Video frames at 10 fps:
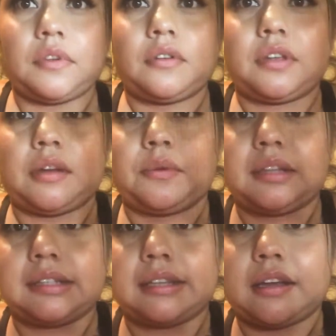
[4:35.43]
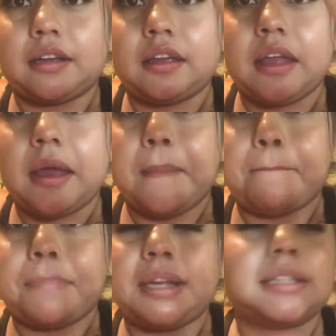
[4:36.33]
Oh, I can't really see it
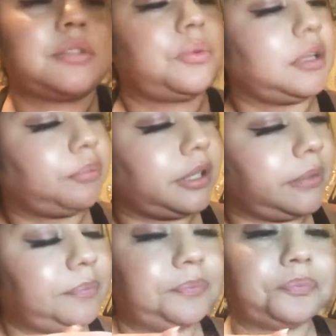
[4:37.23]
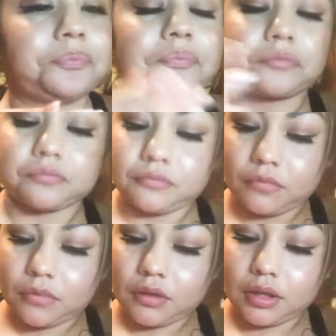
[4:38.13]
but it's really pretty.
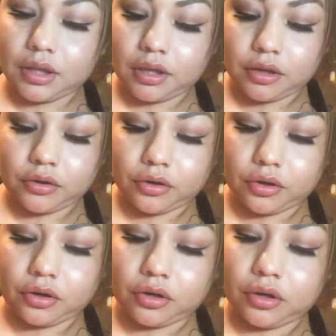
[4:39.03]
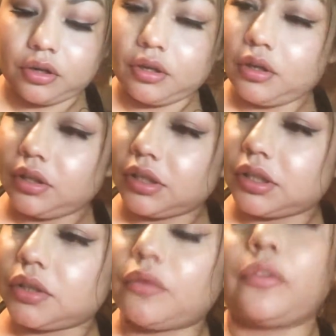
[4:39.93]
The other
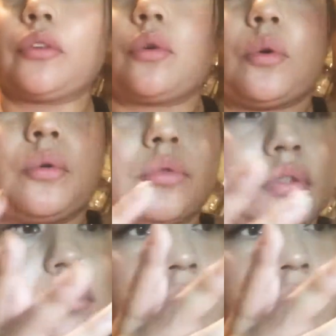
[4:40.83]
silver gold,